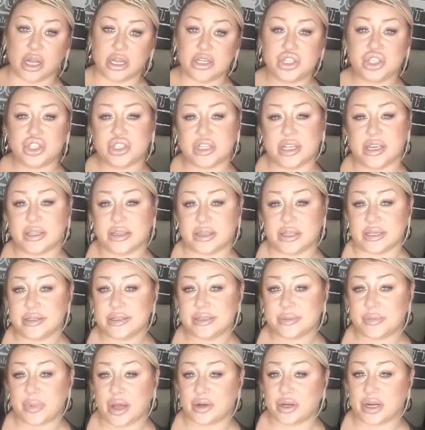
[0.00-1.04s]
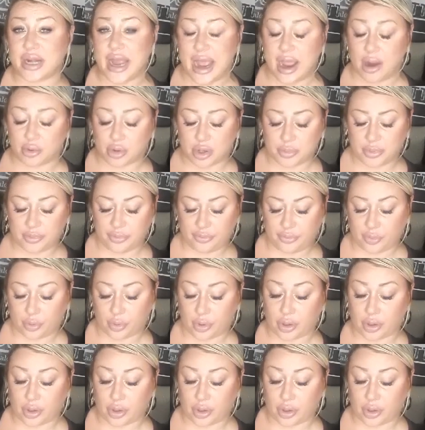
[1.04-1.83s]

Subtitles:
take these about an hour before,